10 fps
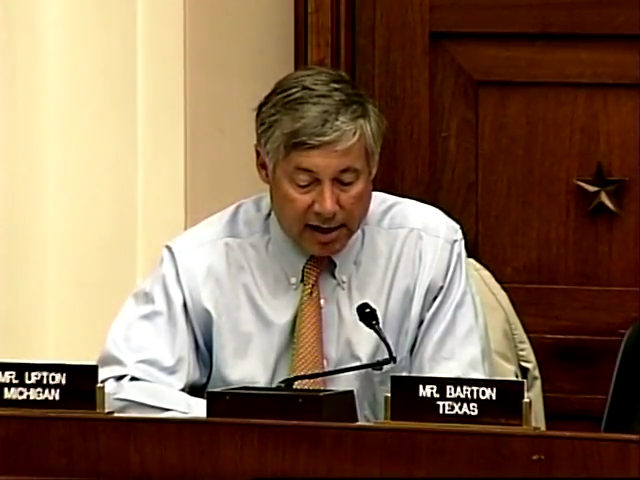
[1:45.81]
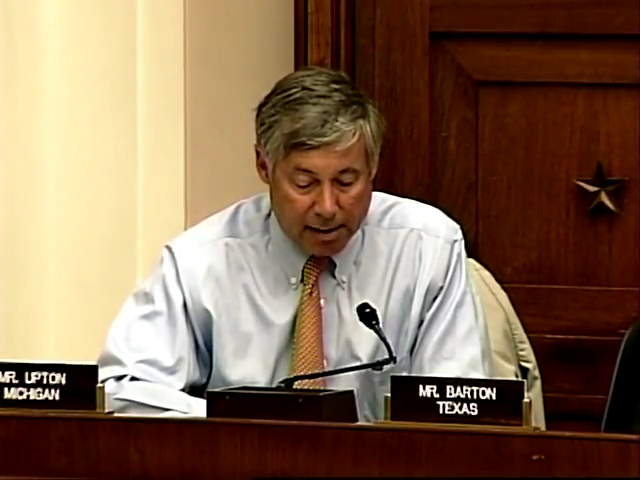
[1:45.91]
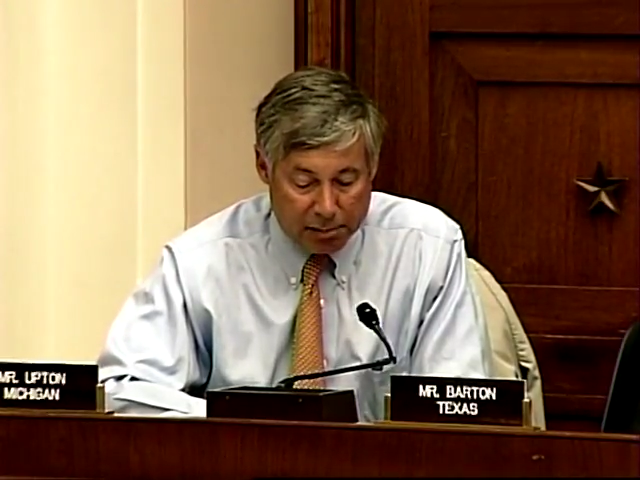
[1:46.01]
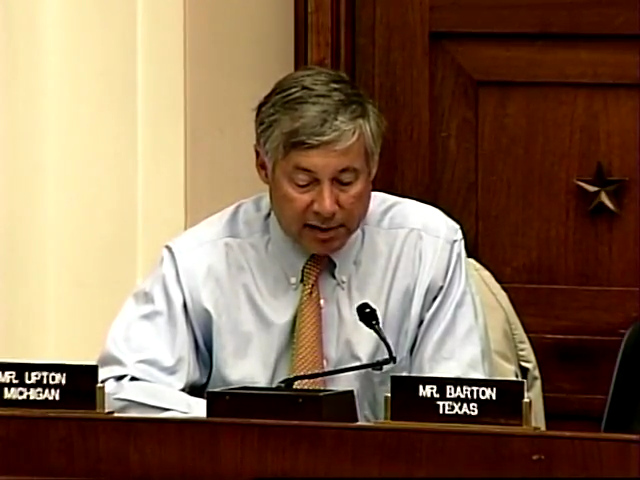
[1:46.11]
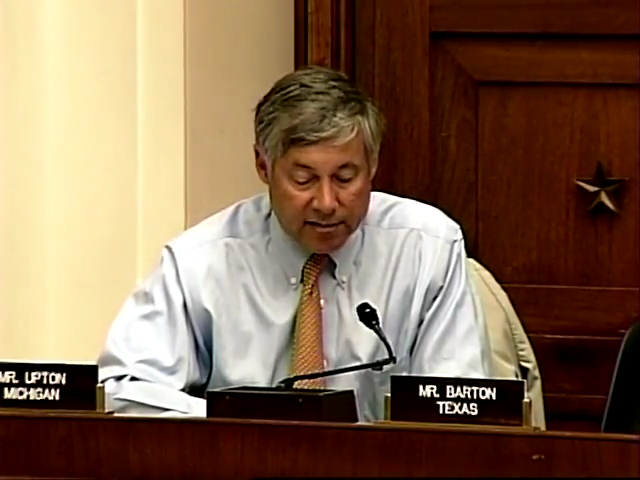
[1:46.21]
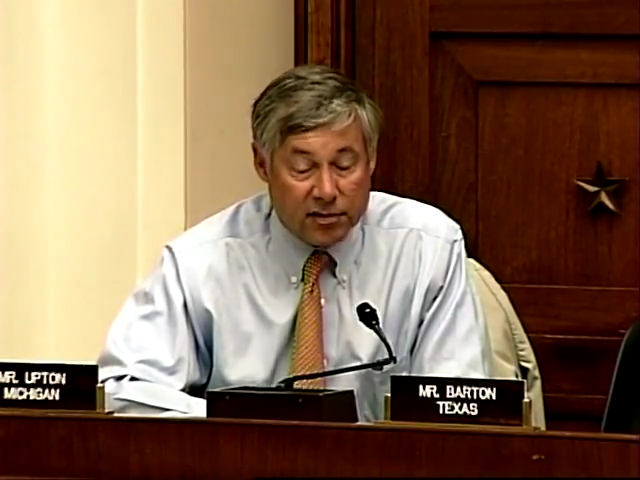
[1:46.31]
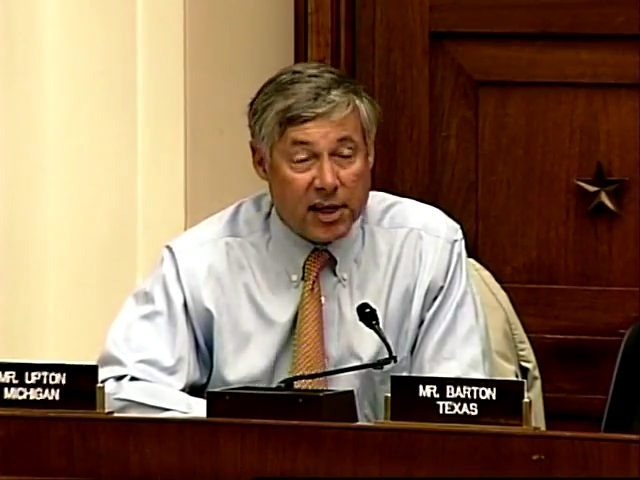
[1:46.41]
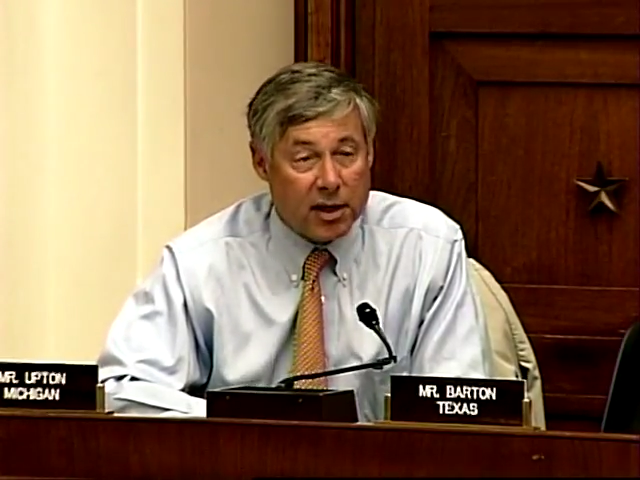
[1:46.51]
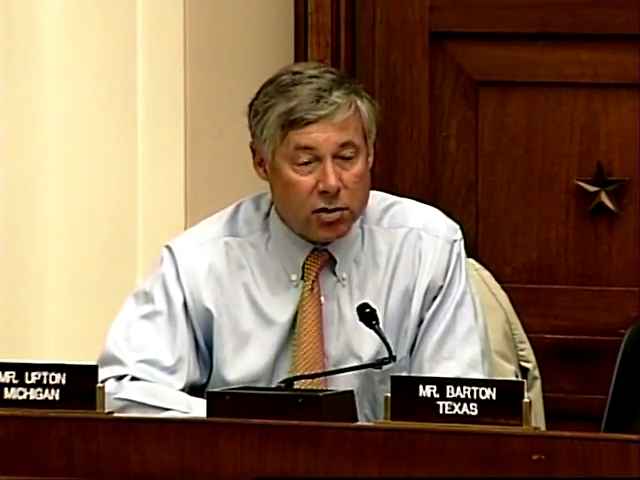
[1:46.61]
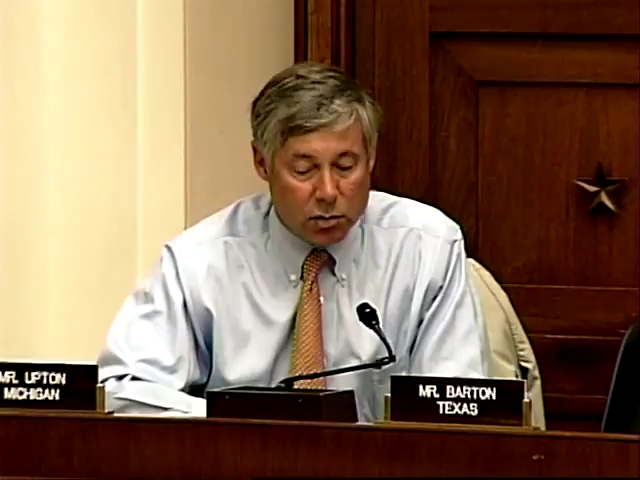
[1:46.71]
and I believe that
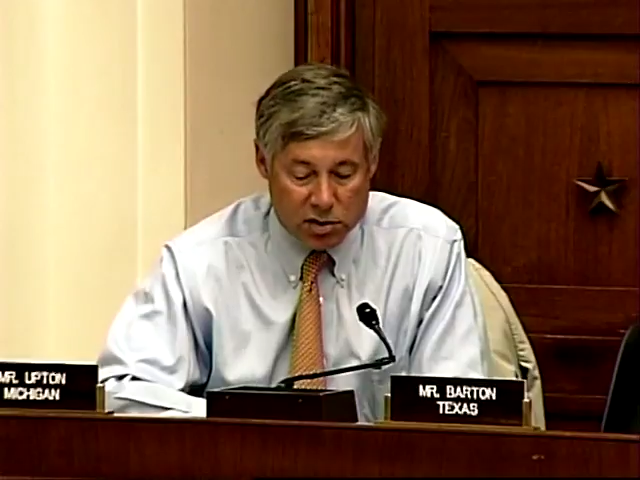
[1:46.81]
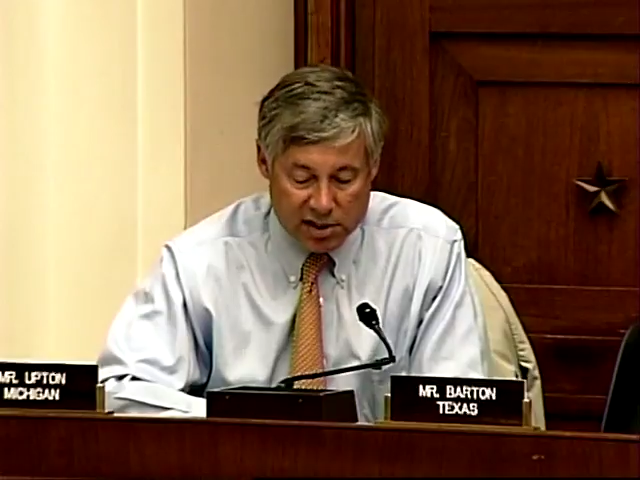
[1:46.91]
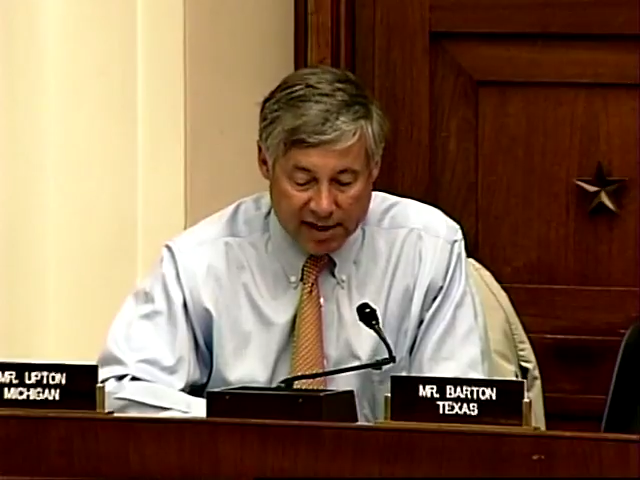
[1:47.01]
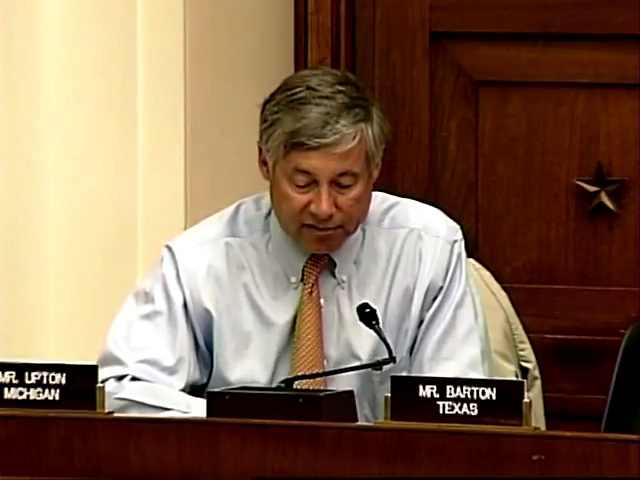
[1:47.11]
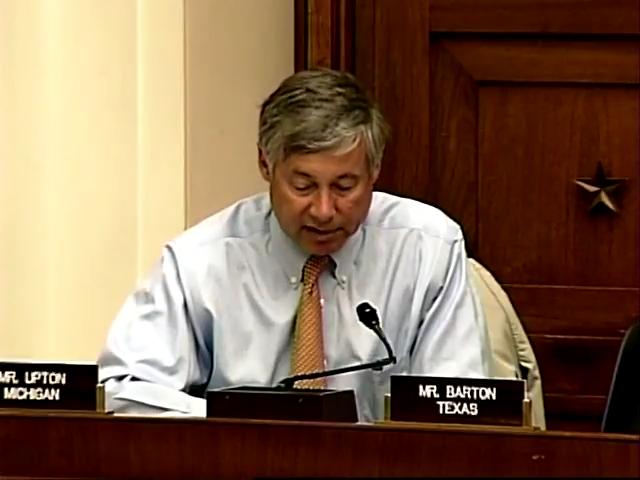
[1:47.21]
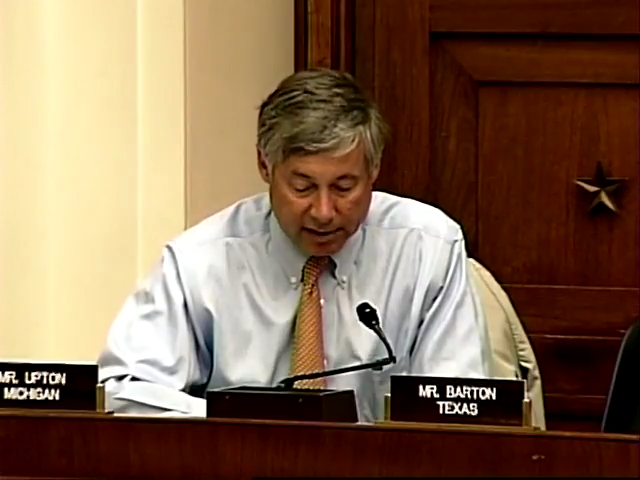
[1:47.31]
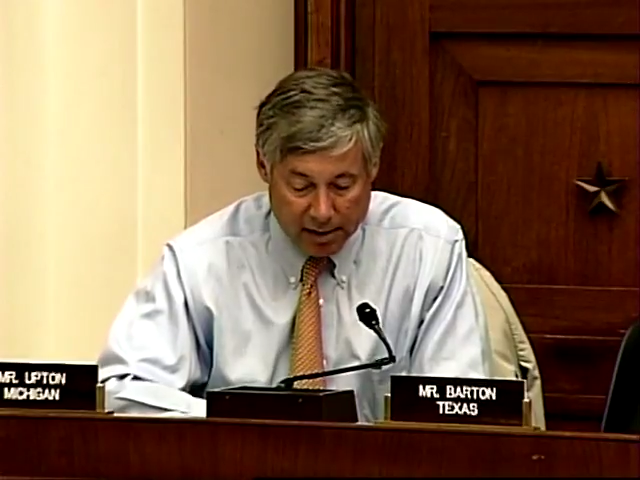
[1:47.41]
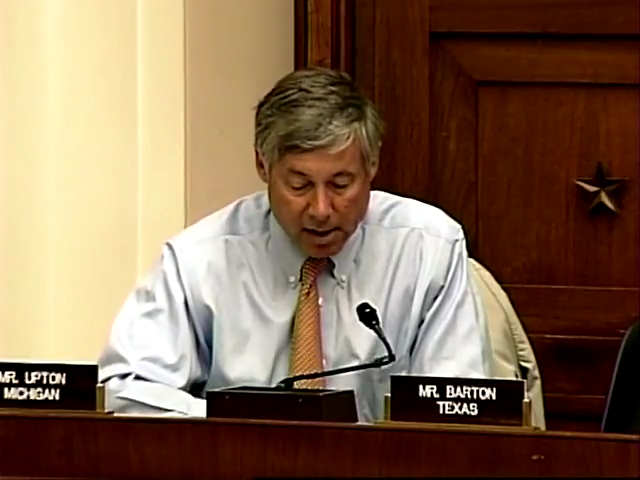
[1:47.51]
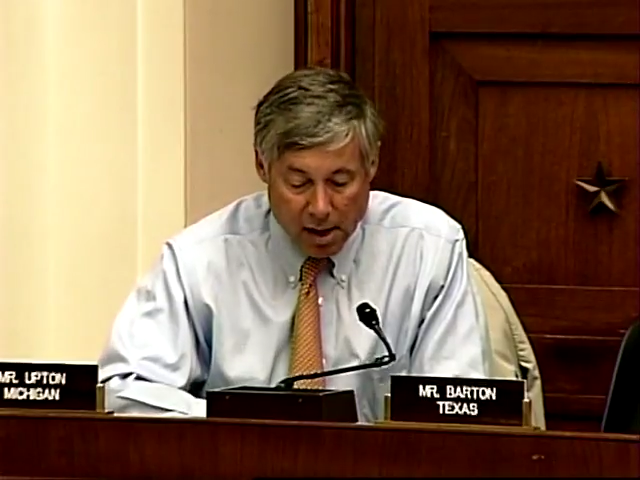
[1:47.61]
they can do it safely.